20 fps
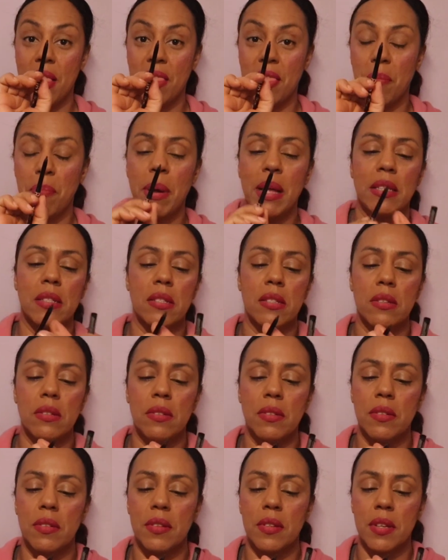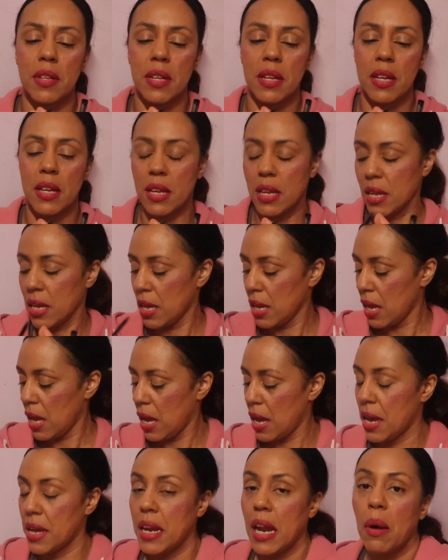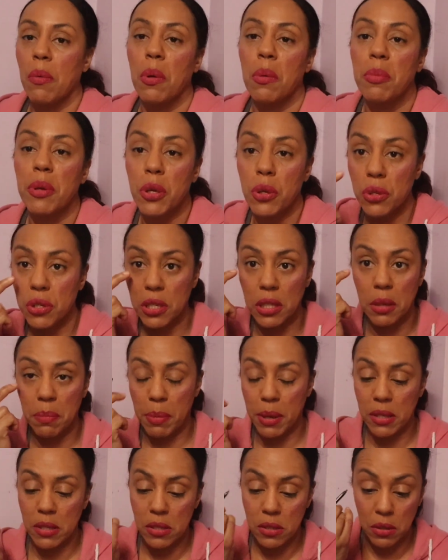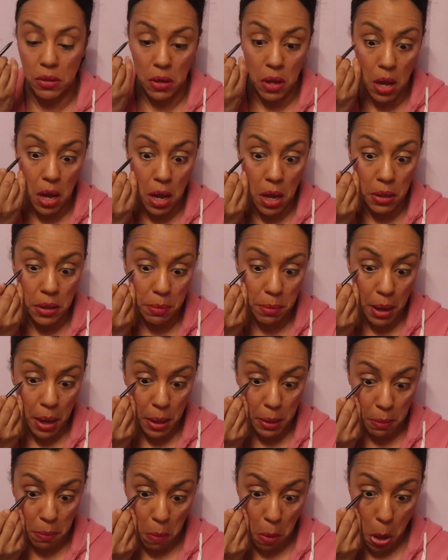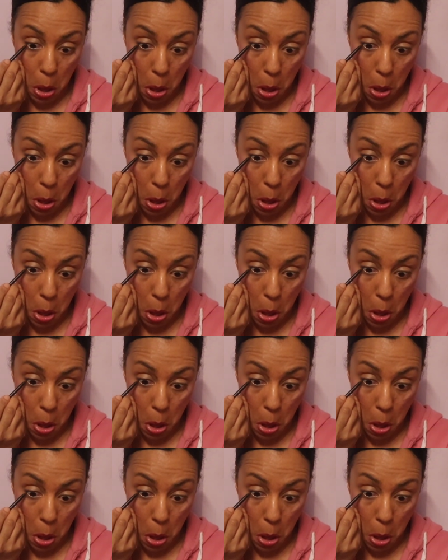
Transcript: the pencil, and I will be using the pencil on the bottom.